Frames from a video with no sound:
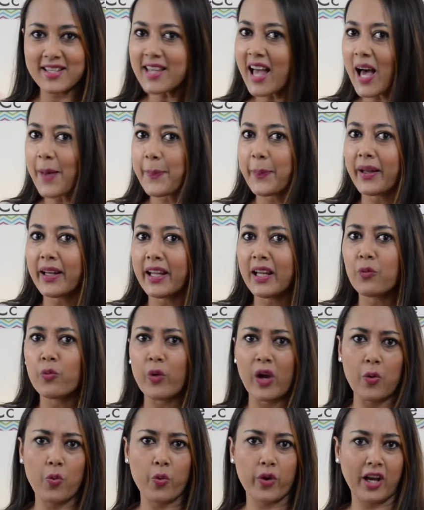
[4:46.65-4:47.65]
happening
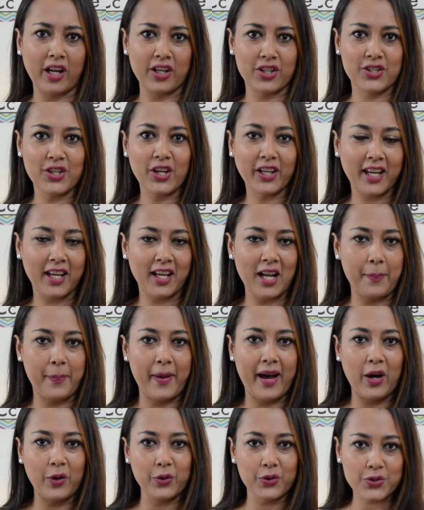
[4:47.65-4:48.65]
when we are talking
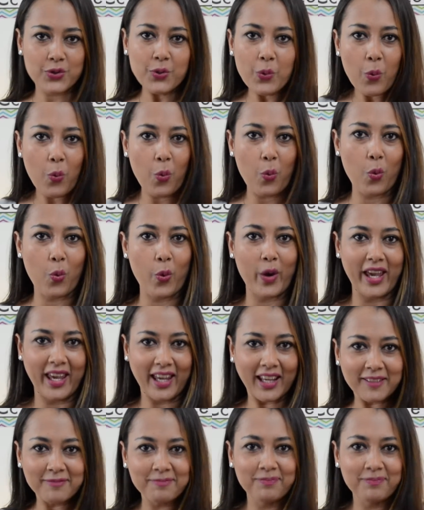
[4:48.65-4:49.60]
about we.